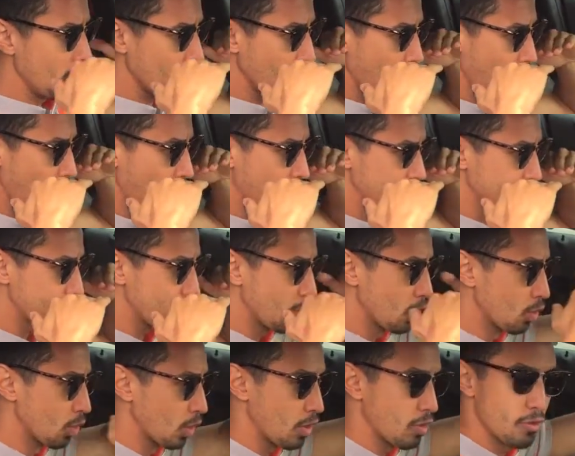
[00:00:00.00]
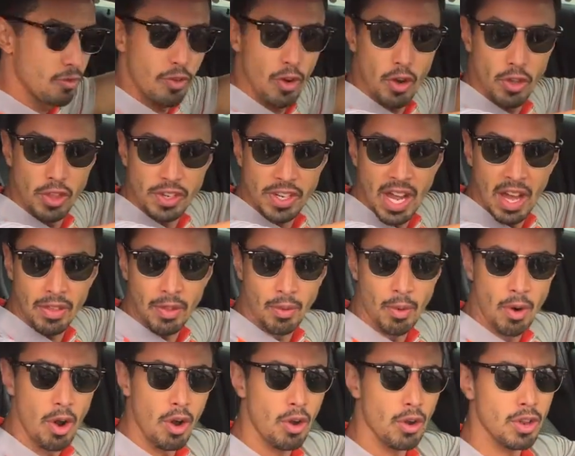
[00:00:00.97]
lower so you're looking further down the
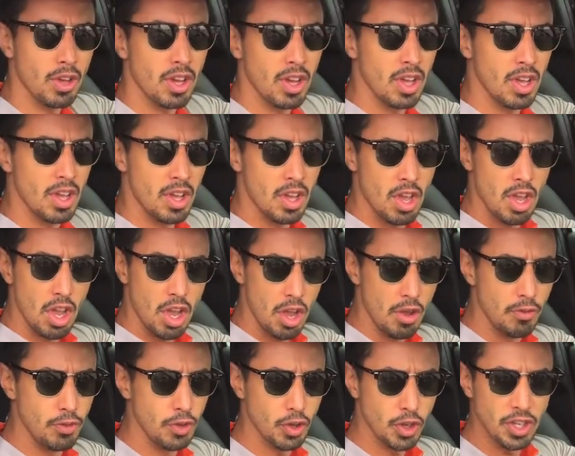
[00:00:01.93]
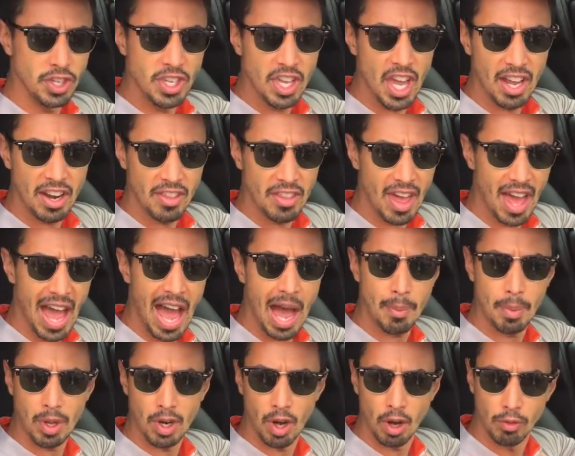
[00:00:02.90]
road. If you can get in the
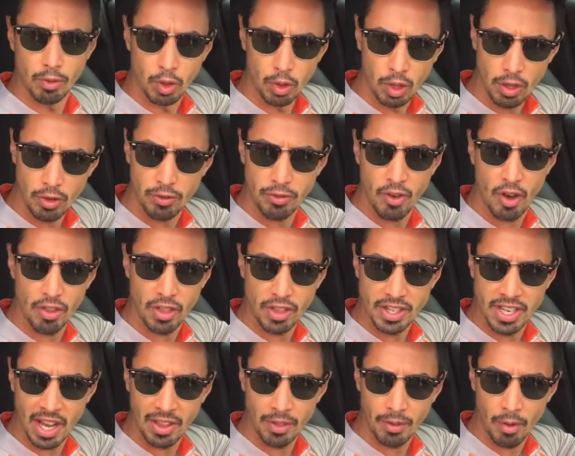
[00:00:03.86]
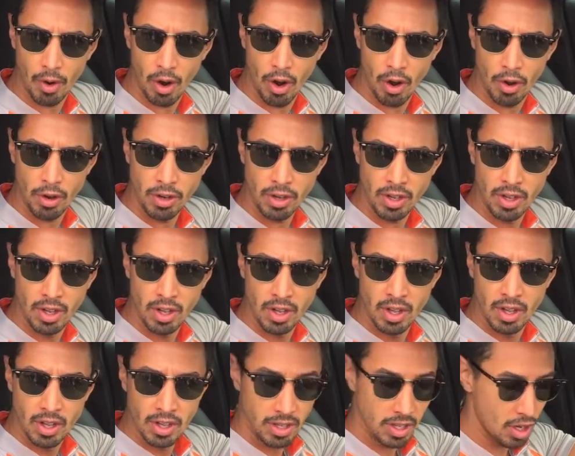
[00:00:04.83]
habit of looking further down the road,
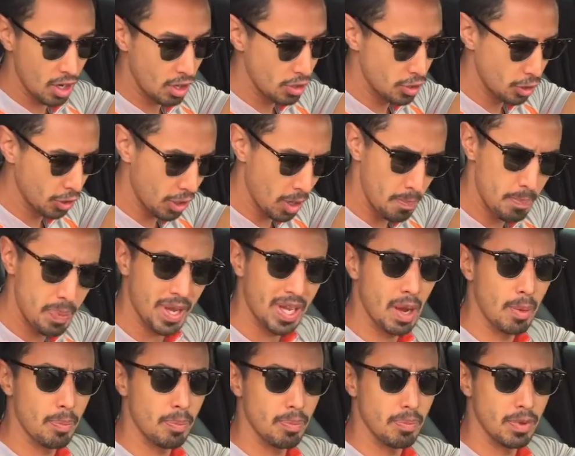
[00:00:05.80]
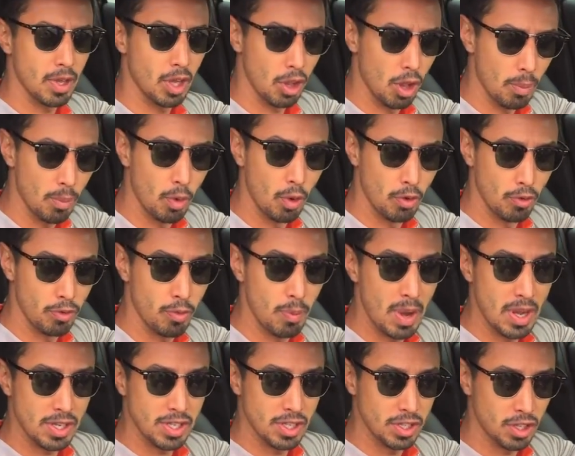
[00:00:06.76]
you're going to pick up a lot more
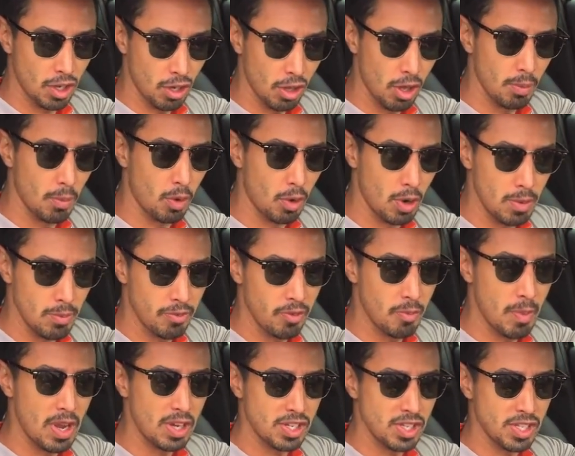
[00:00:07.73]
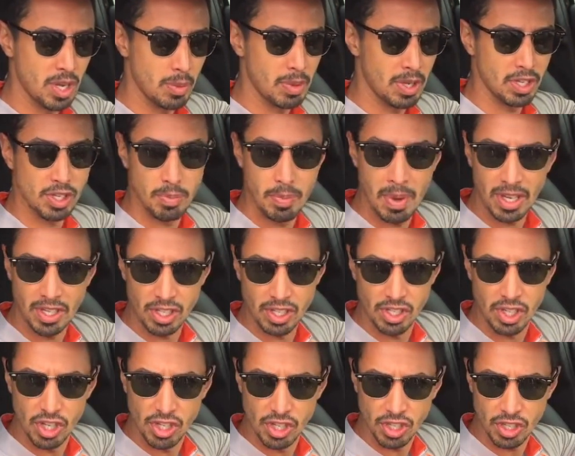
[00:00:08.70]
information. You've got a lot more information coming in to make
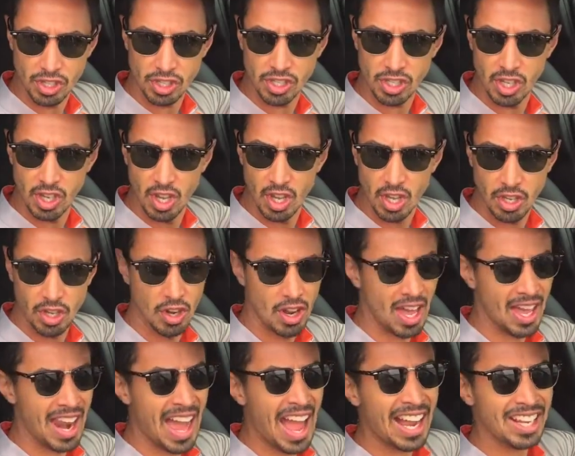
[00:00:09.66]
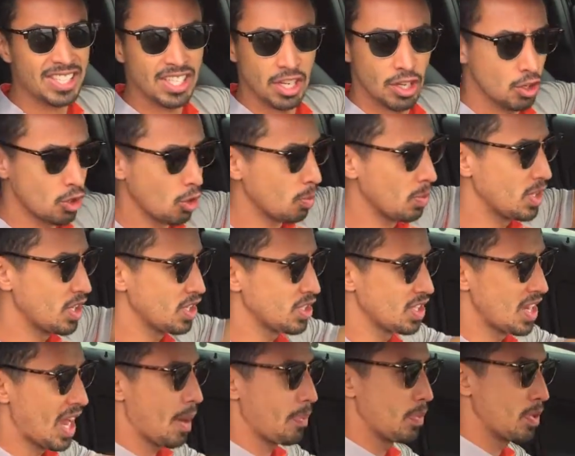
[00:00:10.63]
decisions. An accident normally
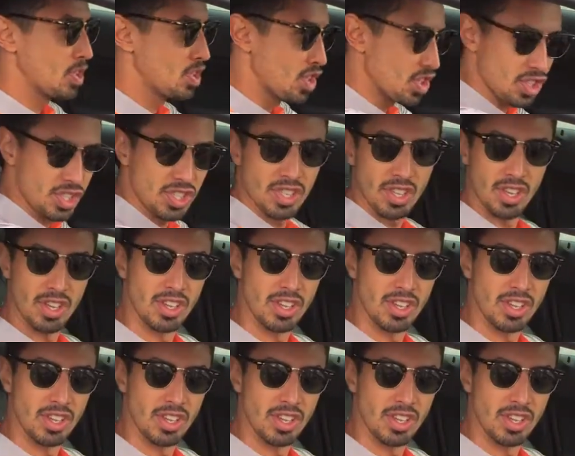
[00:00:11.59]
doesn't happen just